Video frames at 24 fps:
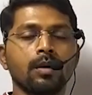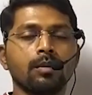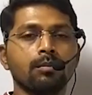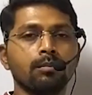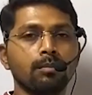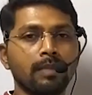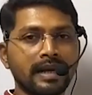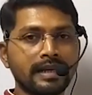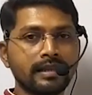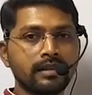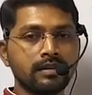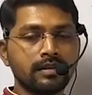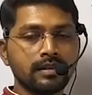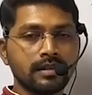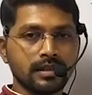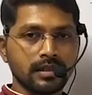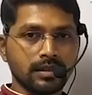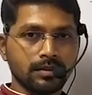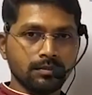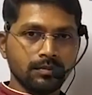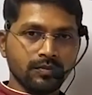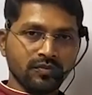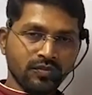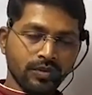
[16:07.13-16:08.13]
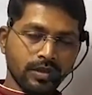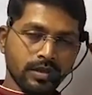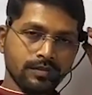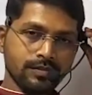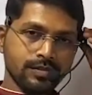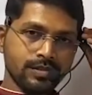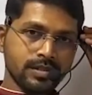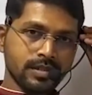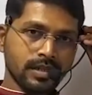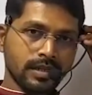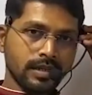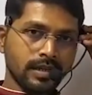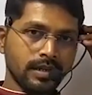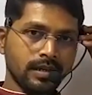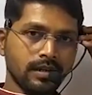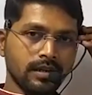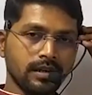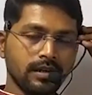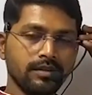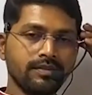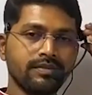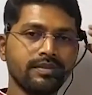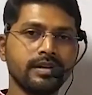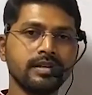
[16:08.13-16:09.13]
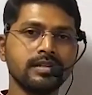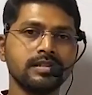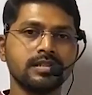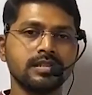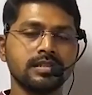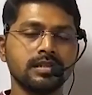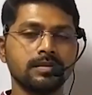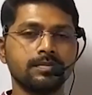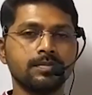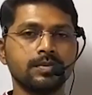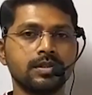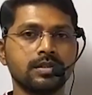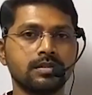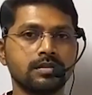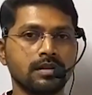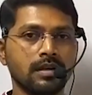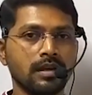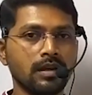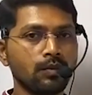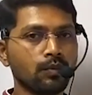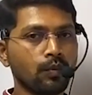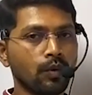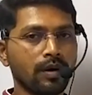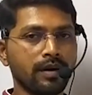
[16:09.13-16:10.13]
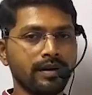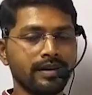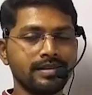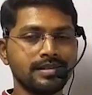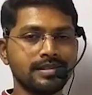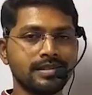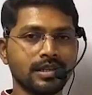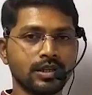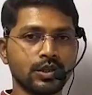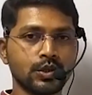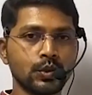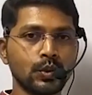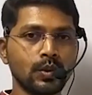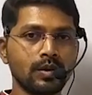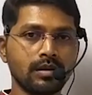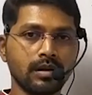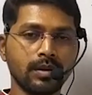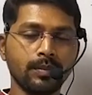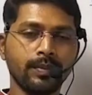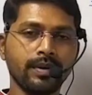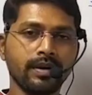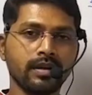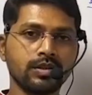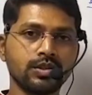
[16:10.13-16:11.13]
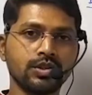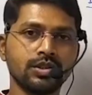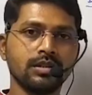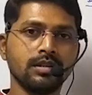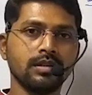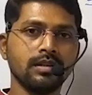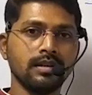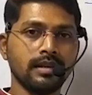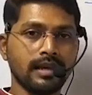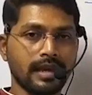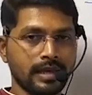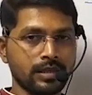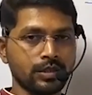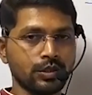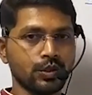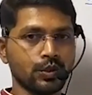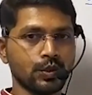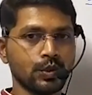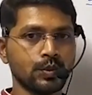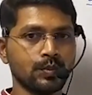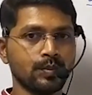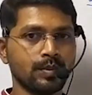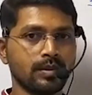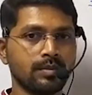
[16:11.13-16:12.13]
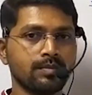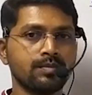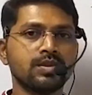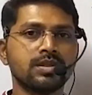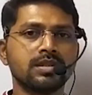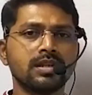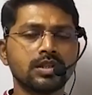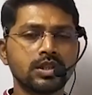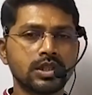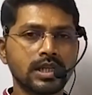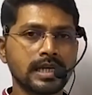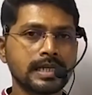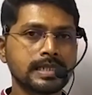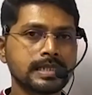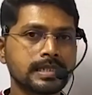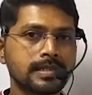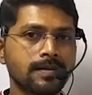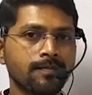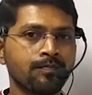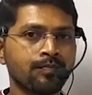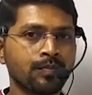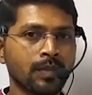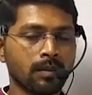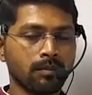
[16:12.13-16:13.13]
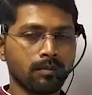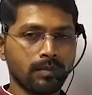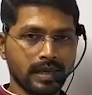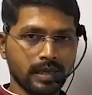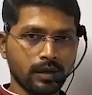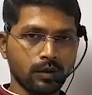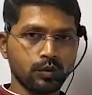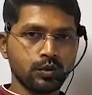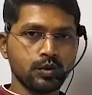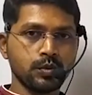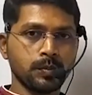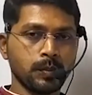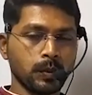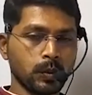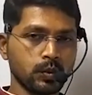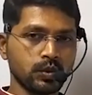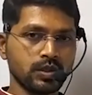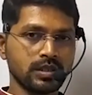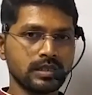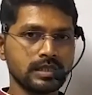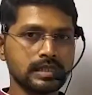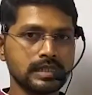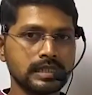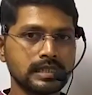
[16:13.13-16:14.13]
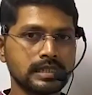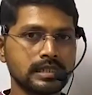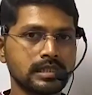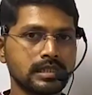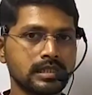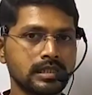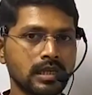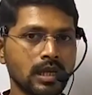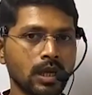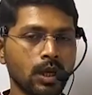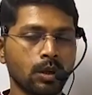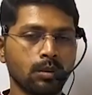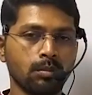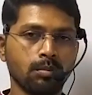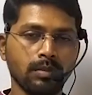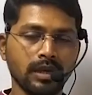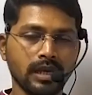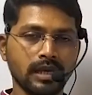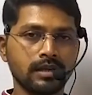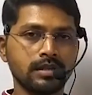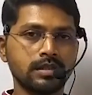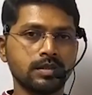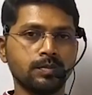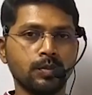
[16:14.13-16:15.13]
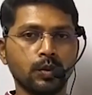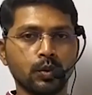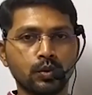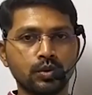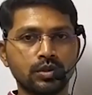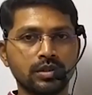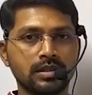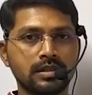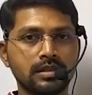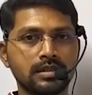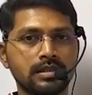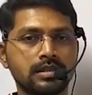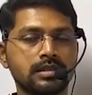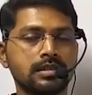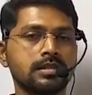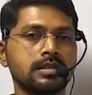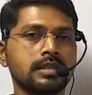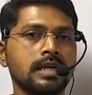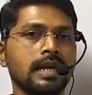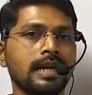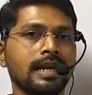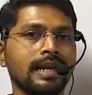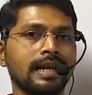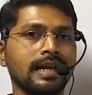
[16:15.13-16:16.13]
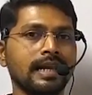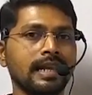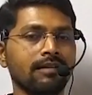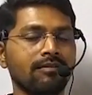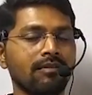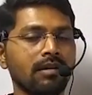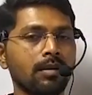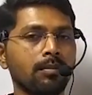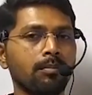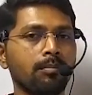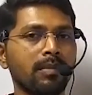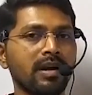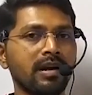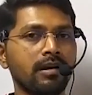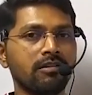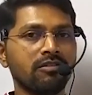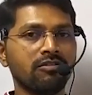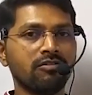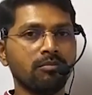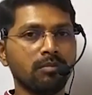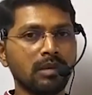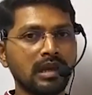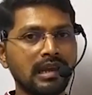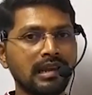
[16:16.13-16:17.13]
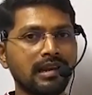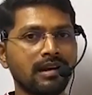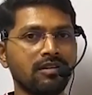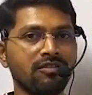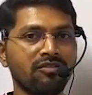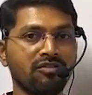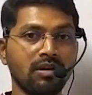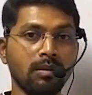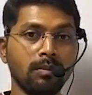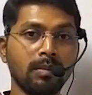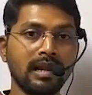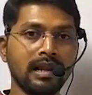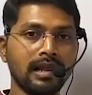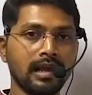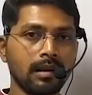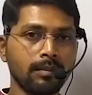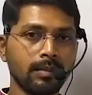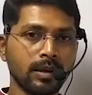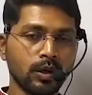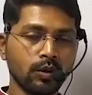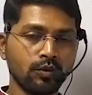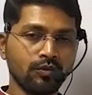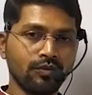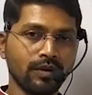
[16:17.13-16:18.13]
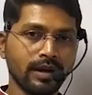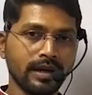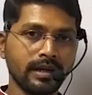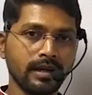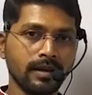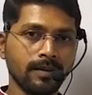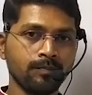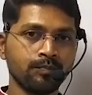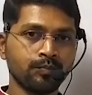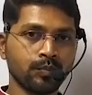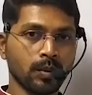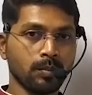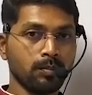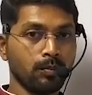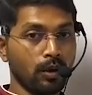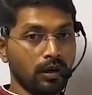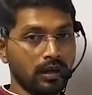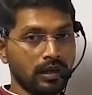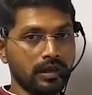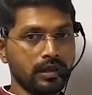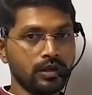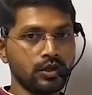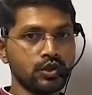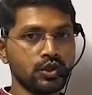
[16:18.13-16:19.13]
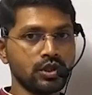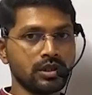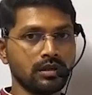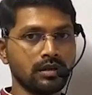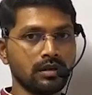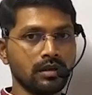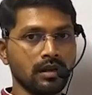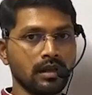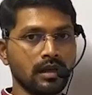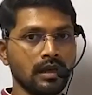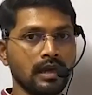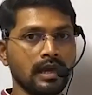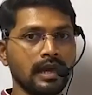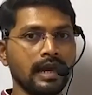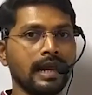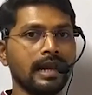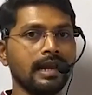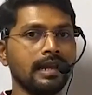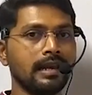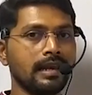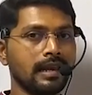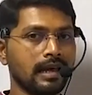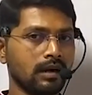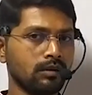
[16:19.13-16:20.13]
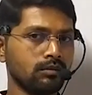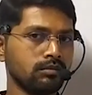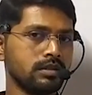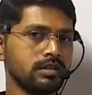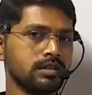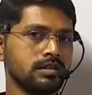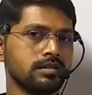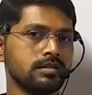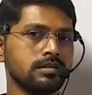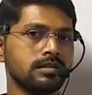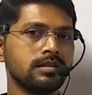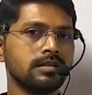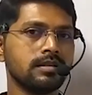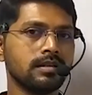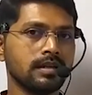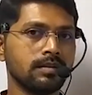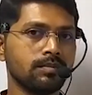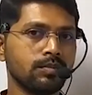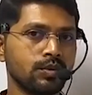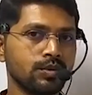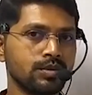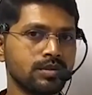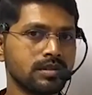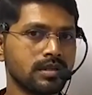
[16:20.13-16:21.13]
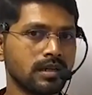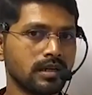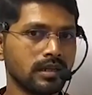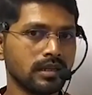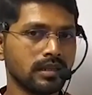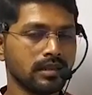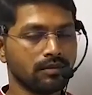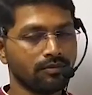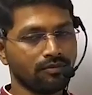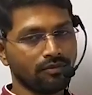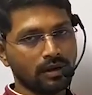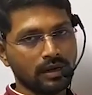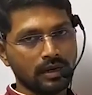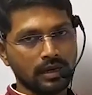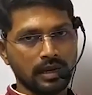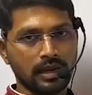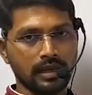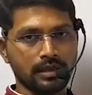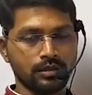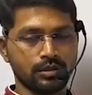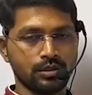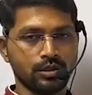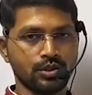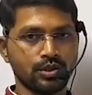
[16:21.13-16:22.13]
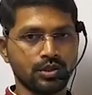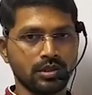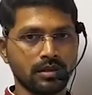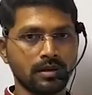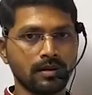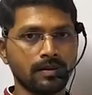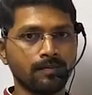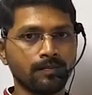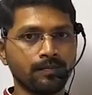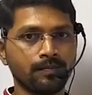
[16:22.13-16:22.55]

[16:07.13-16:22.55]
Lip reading: By the time we have studied the different steps involved in sexual reproduction in angiosperms, such as microsporogenesis, megasporogenesis, development of male and female gametophyte, pollination, and now this is the time to study the fertilization.